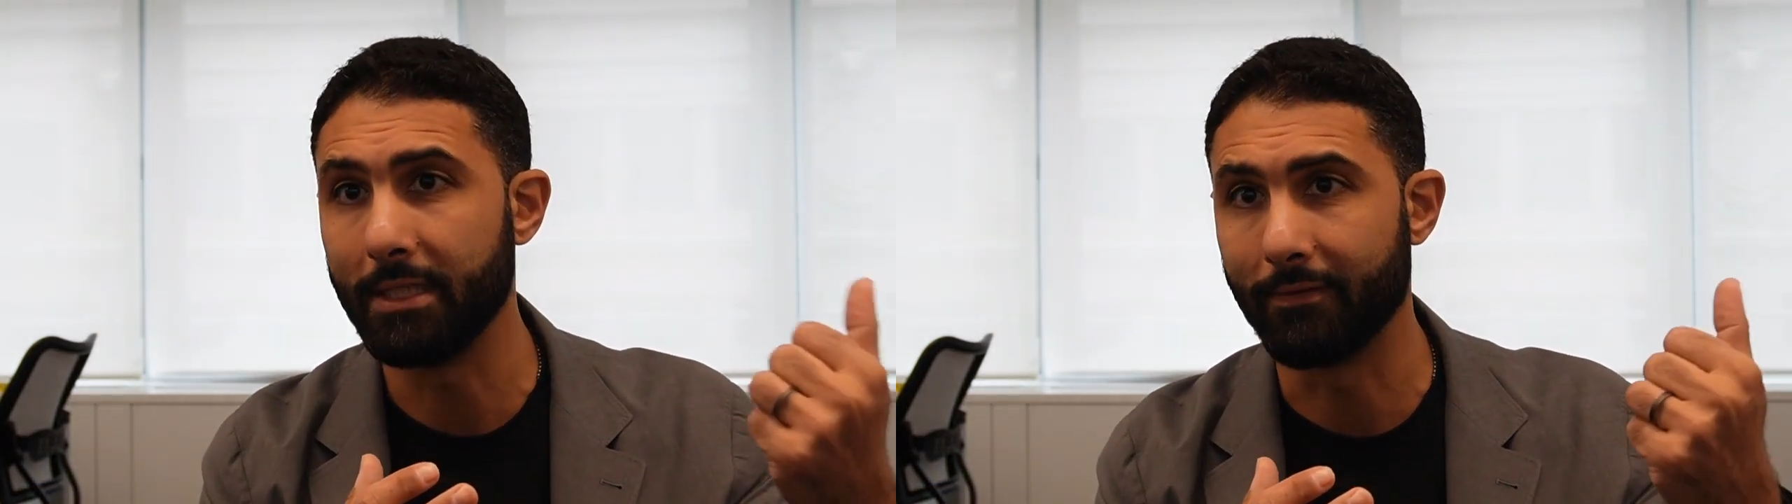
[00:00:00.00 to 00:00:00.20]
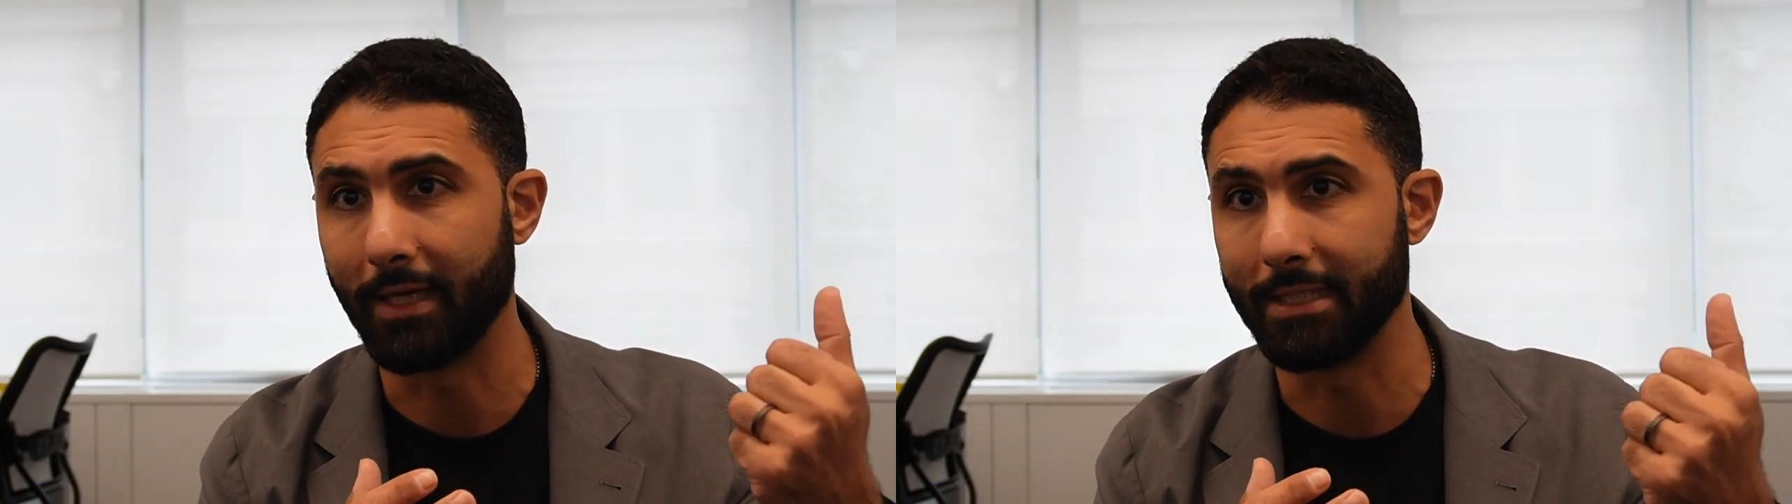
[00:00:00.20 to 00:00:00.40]

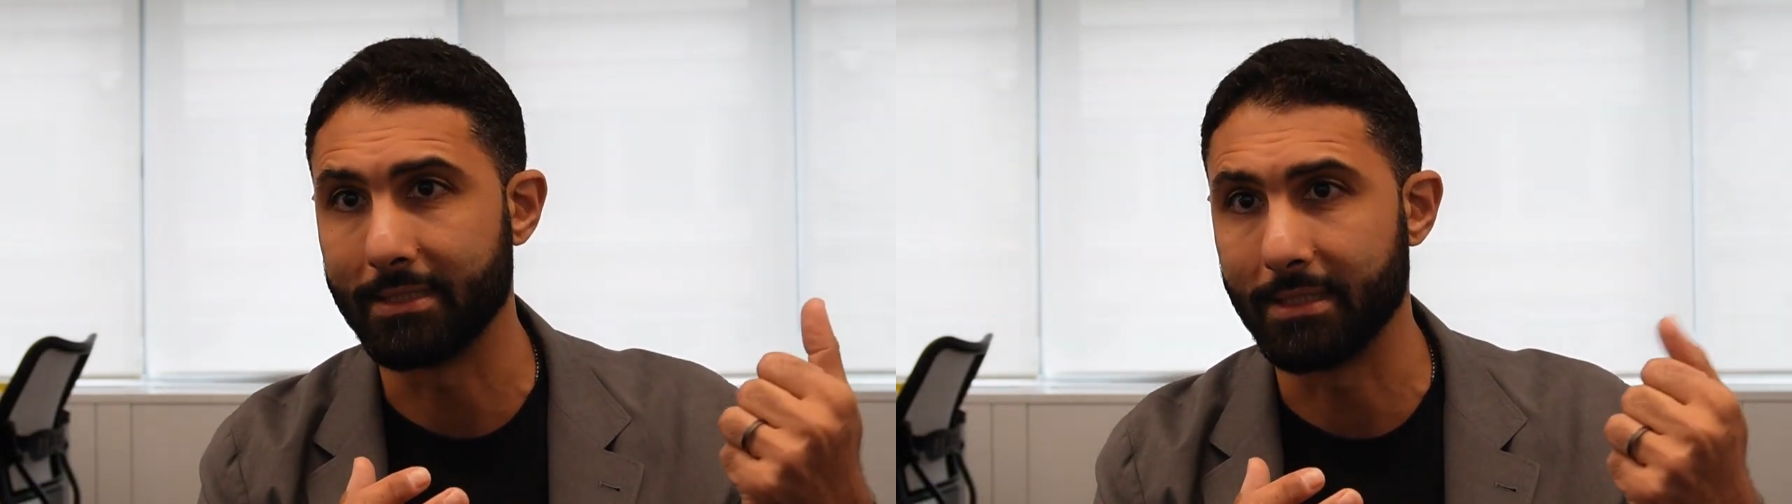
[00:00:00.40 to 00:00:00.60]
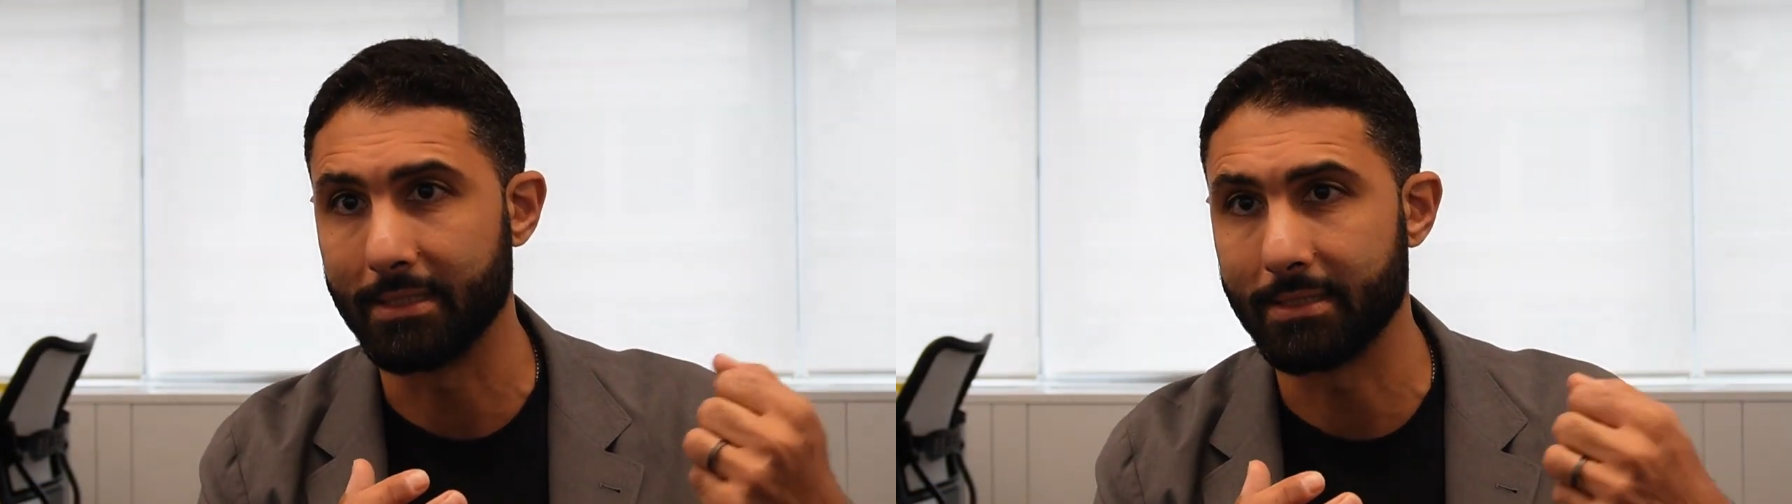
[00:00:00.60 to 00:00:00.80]

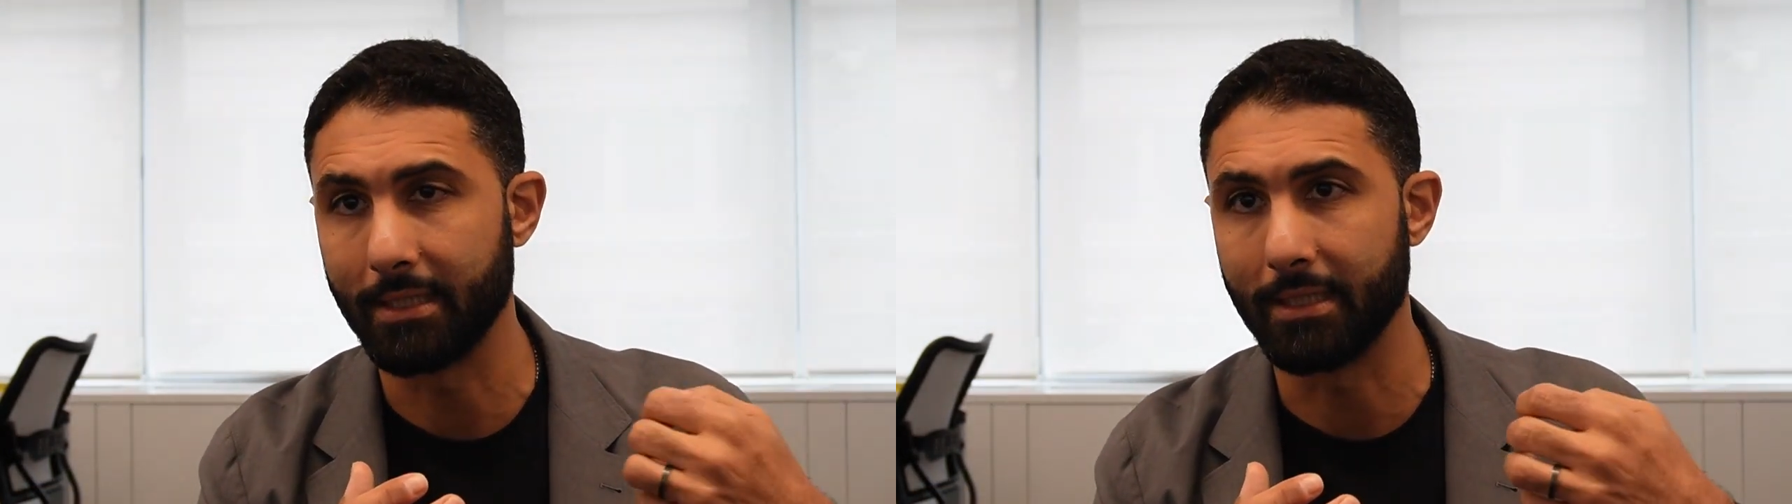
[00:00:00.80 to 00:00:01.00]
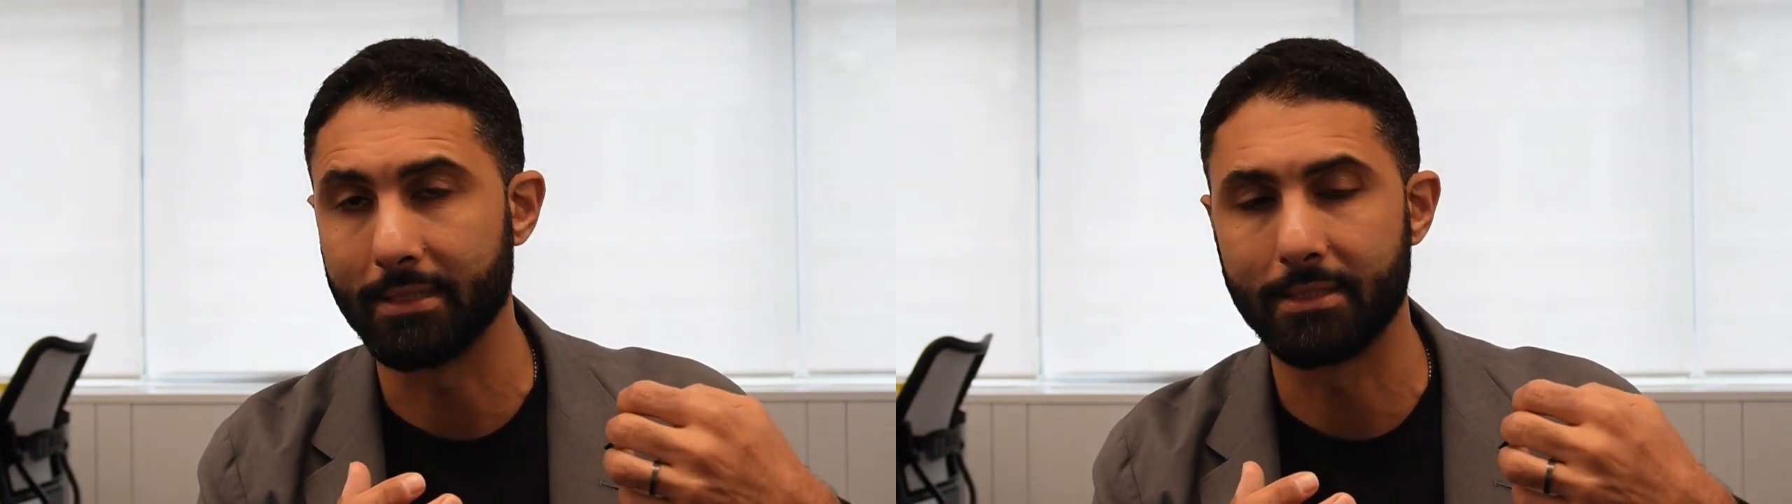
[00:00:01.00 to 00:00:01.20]
devices,
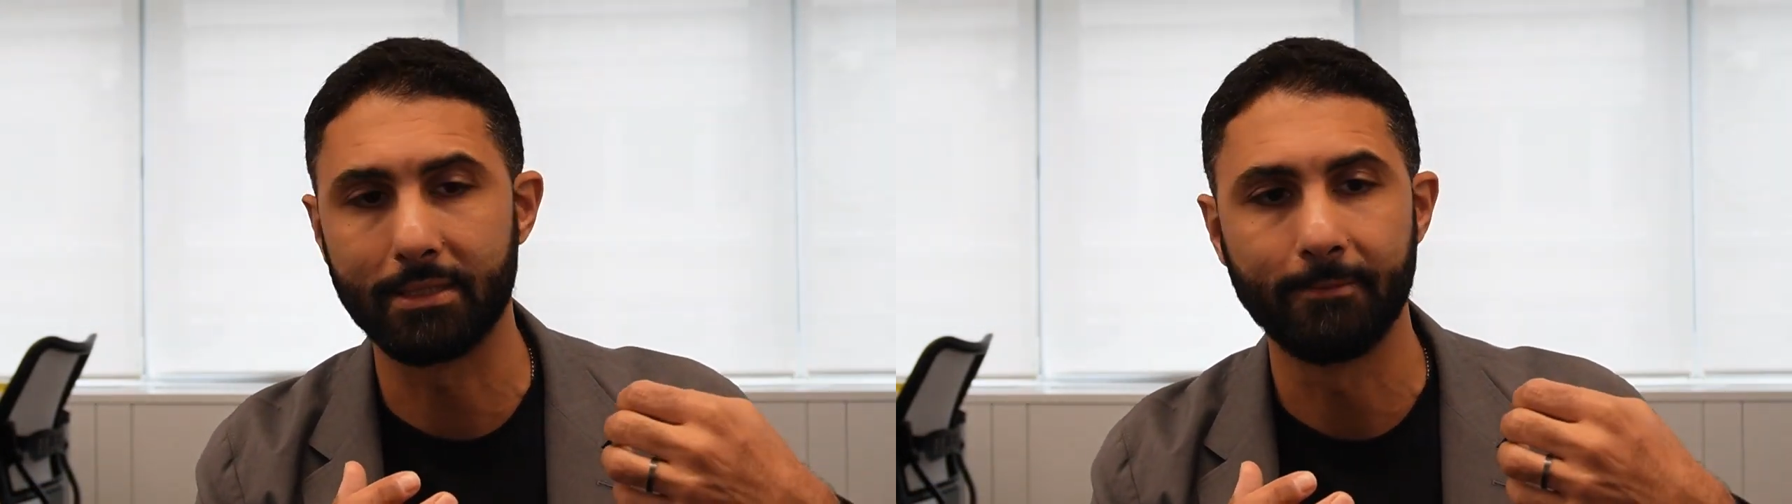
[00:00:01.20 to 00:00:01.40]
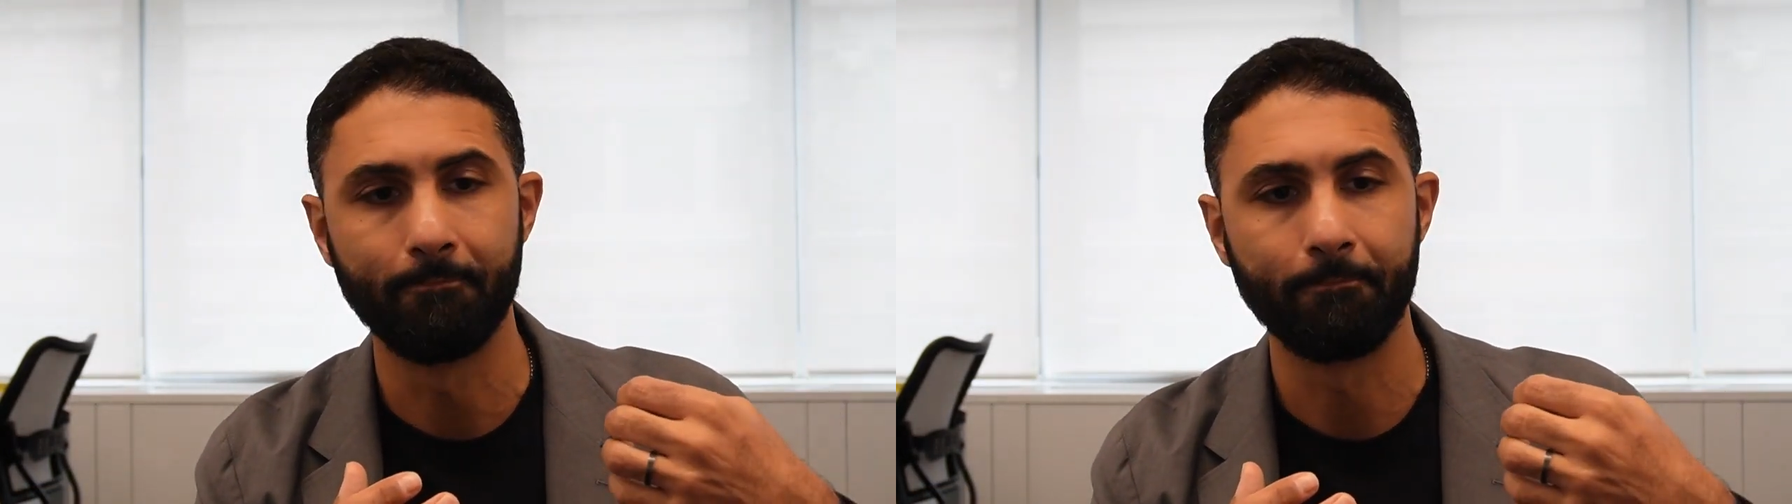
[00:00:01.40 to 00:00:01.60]
it's